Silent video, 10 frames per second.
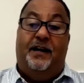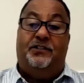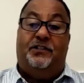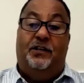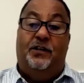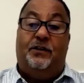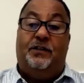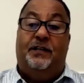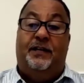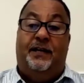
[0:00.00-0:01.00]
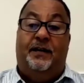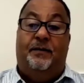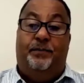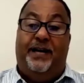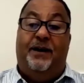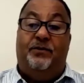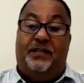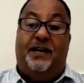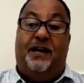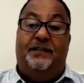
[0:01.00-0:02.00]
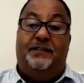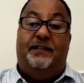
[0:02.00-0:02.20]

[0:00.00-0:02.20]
the look, bring out the colors in